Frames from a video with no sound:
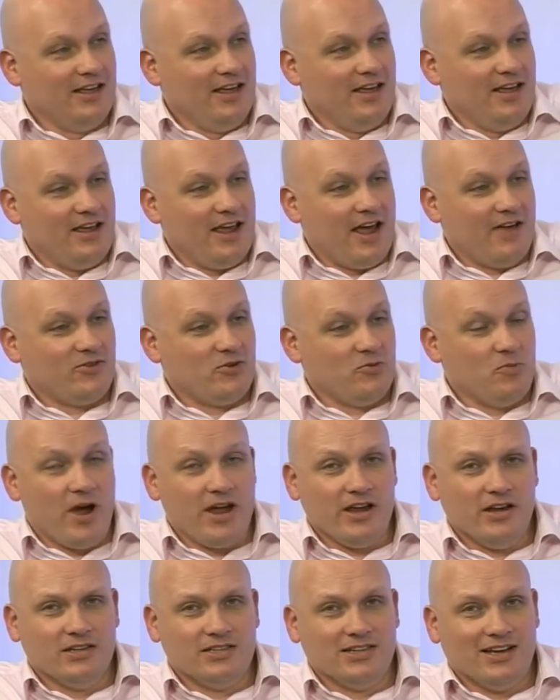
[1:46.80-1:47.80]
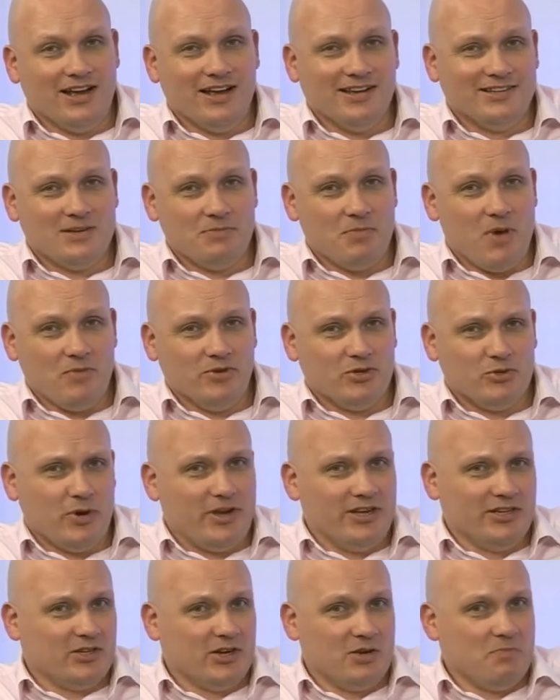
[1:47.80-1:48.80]
You have to wait until somewhere
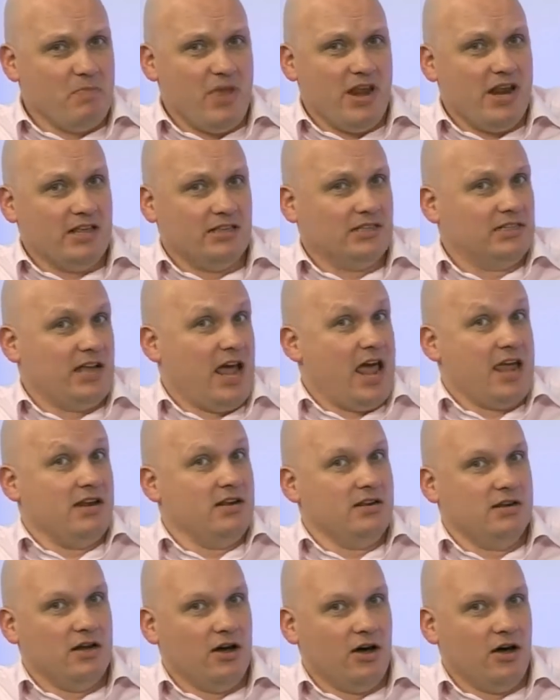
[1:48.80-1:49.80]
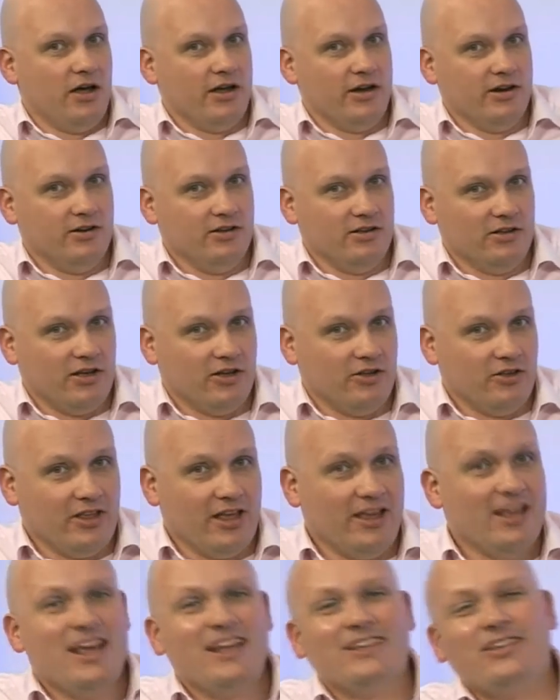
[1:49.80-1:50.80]
between sort of minutes 8 and 9.
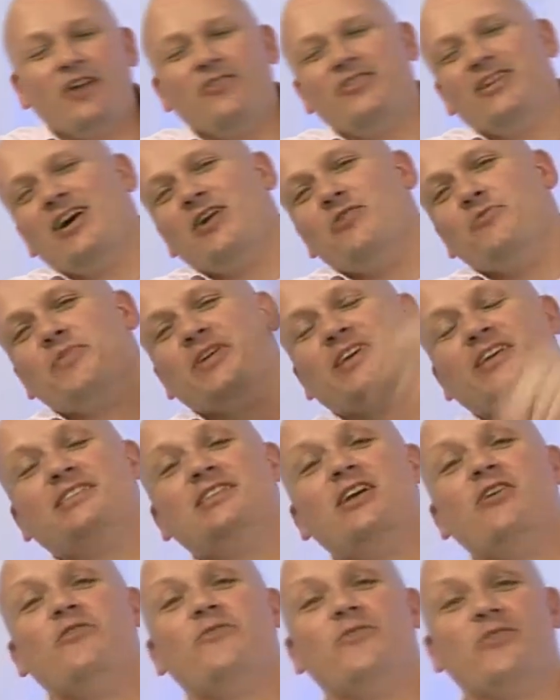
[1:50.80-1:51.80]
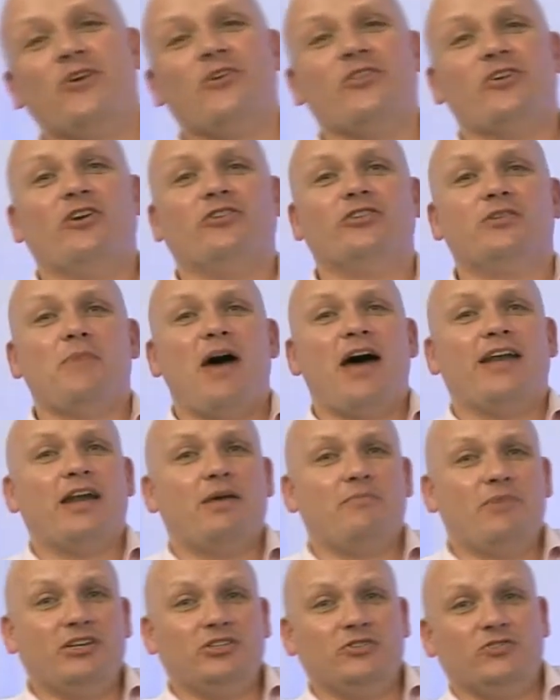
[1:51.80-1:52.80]
Don't know, because if you've got the on-demand,
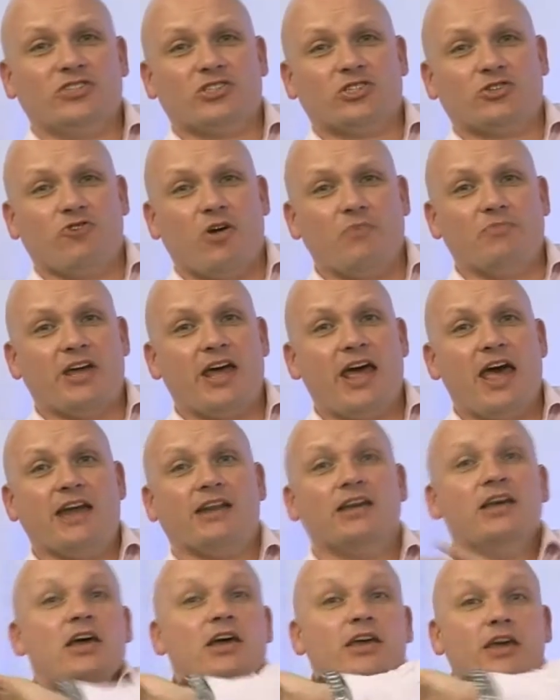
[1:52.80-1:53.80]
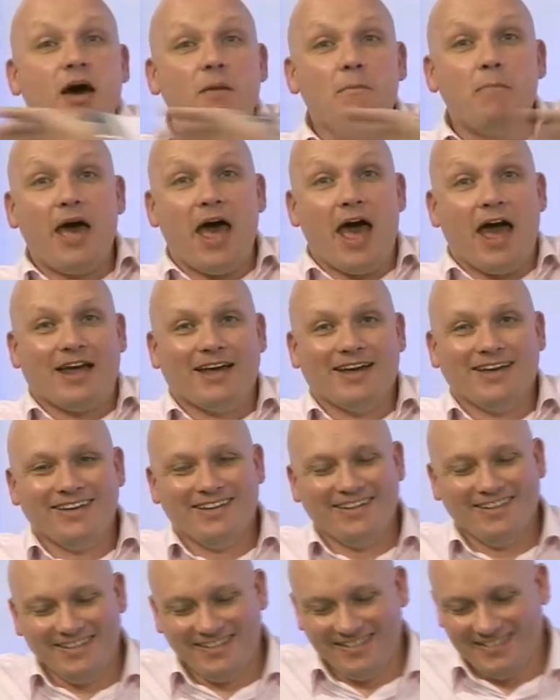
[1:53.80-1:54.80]
that means you've just scrubbed ahead. Come back.
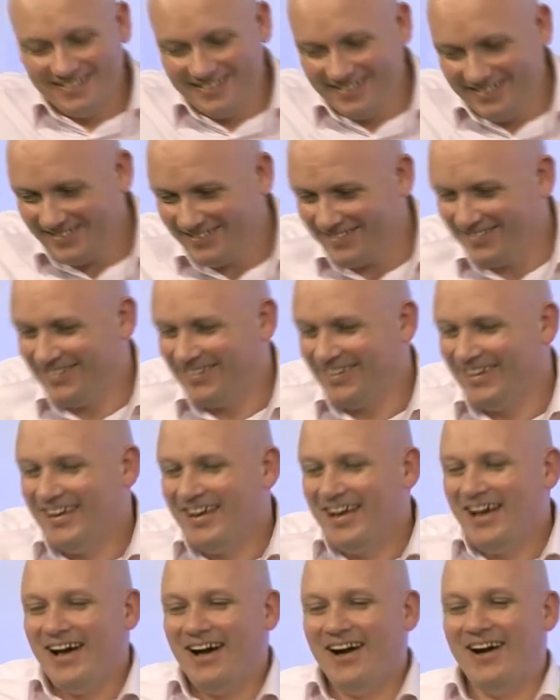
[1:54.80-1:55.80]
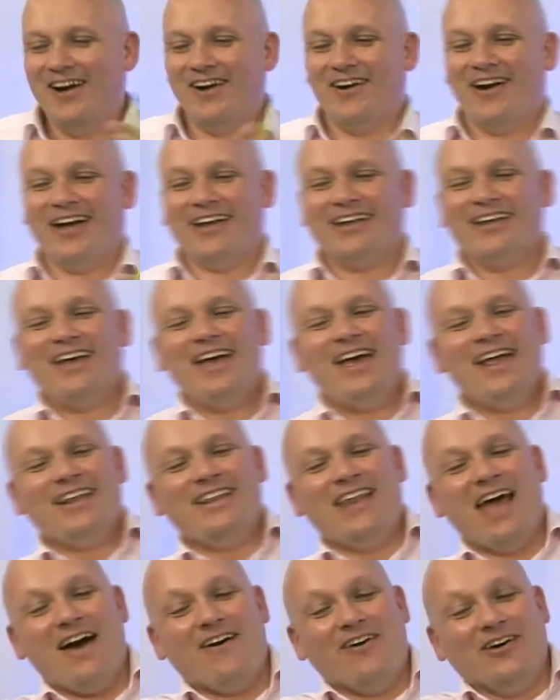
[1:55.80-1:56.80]
All right.
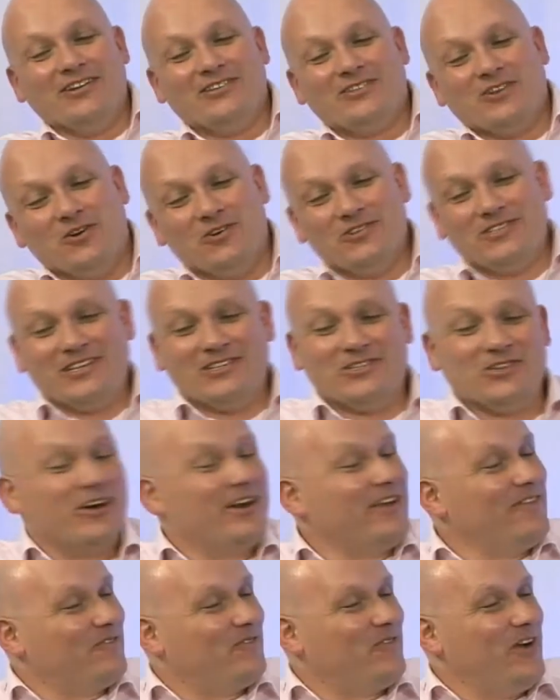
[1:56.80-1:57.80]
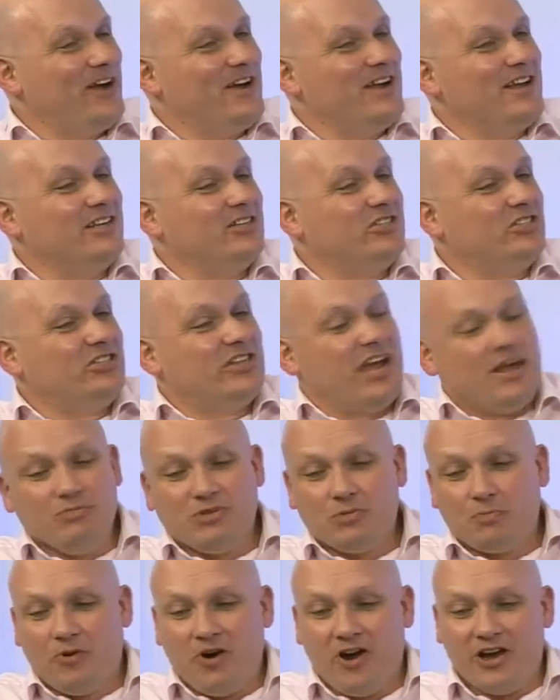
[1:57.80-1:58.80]
Now, also joining for
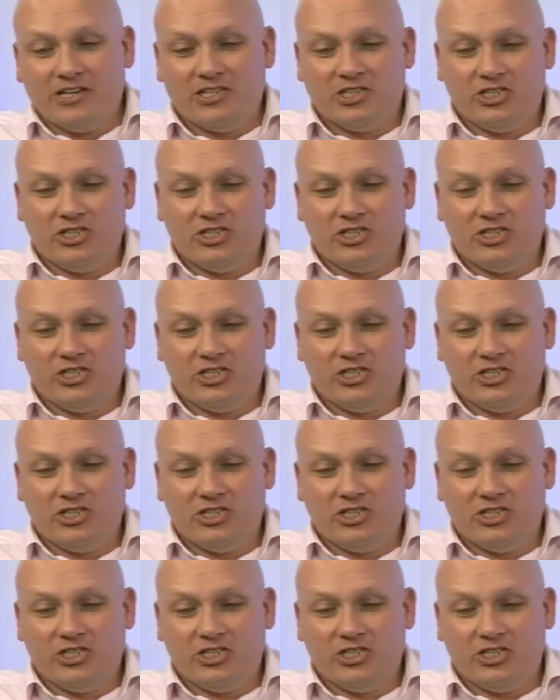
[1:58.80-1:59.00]
James Price.